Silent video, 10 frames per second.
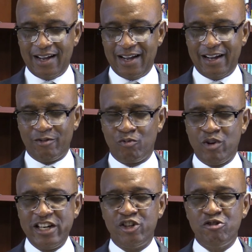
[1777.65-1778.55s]
And
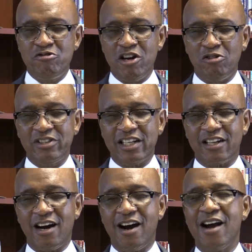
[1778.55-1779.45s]
we do know that the
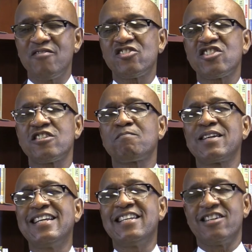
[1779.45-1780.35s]
harvest is
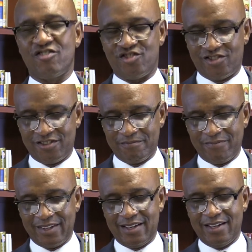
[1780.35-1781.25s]
plenteous
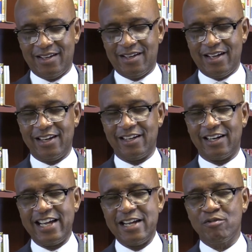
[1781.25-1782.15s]
and the
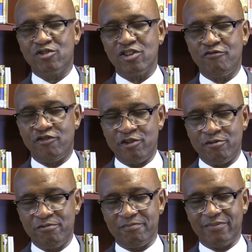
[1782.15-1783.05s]
labors are
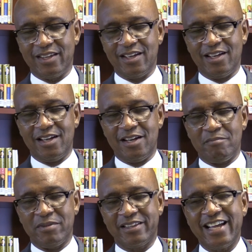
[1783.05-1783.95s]
few,
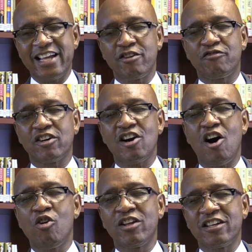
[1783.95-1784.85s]
but thank you for
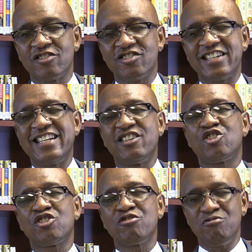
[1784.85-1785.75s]
calling us
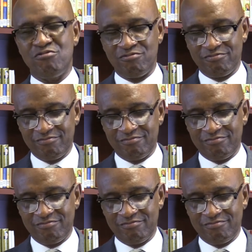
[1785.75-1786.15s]
into